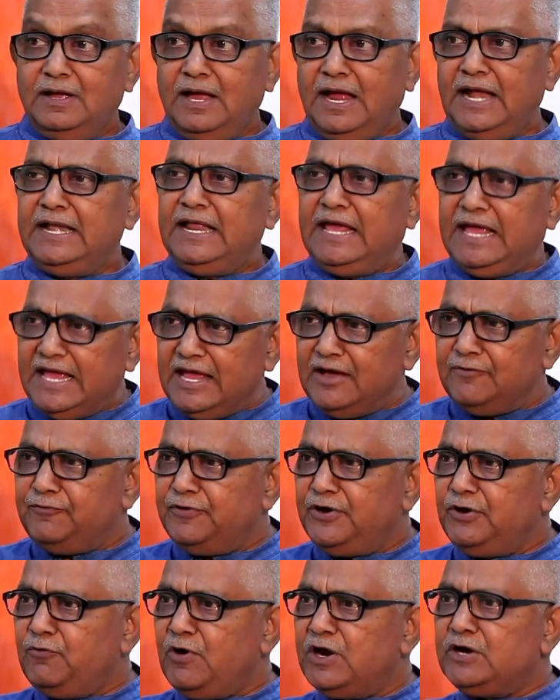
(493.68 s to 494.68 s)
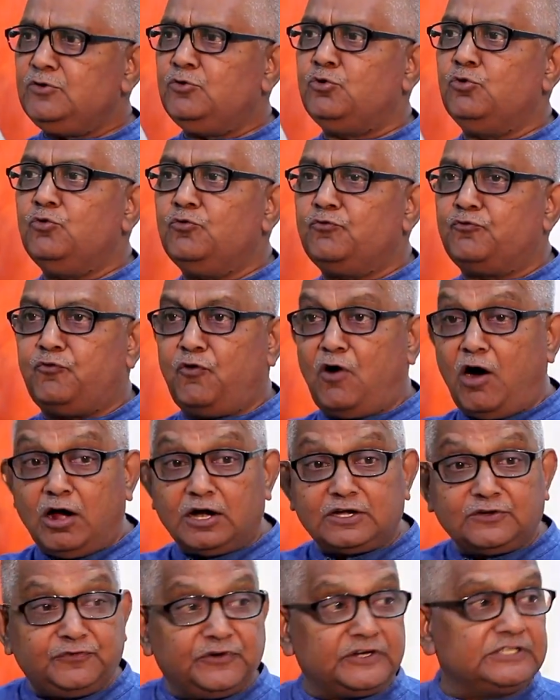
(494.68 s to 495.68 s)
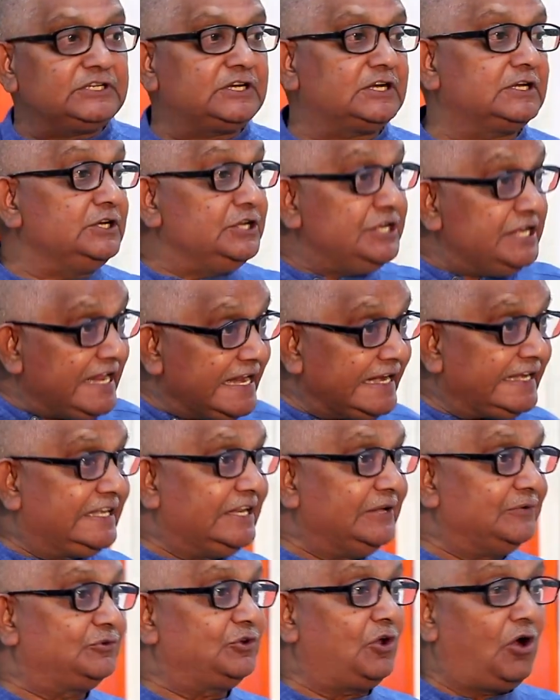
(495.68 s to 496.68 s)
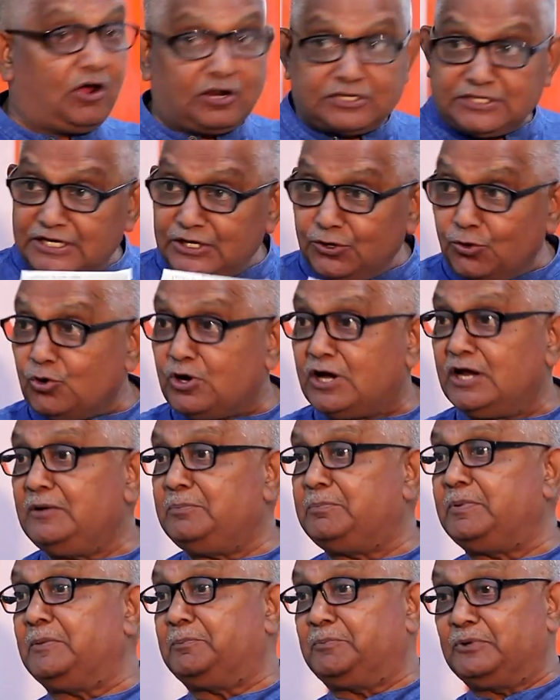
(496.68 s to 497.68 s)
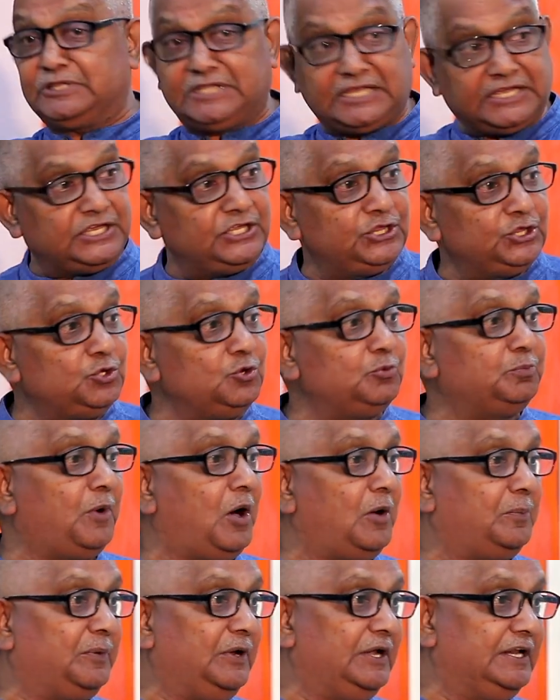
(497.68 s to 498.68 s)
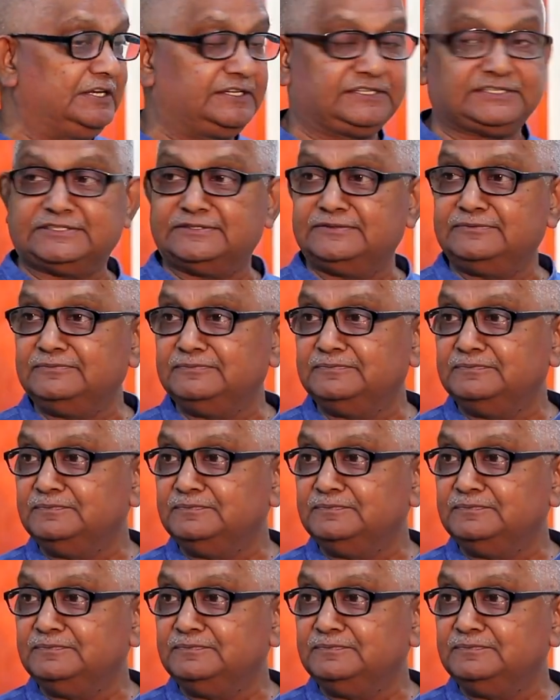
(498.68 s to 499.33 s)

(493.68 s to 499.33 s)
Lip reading: And everyone who fought for the natives or the local people, the Hindu population,